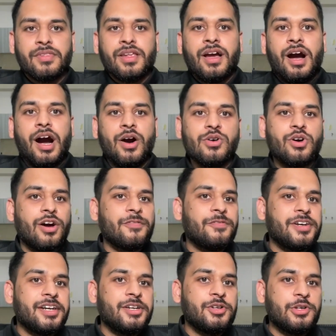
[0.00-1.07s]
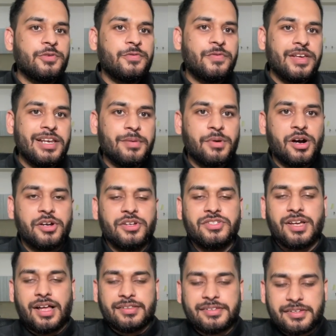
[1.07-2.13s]
How confident do you feel about your
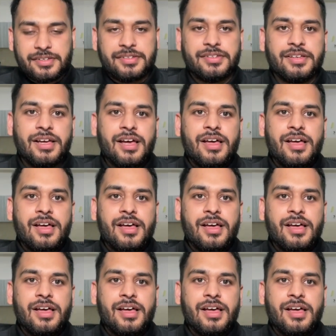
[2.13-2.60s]
chances?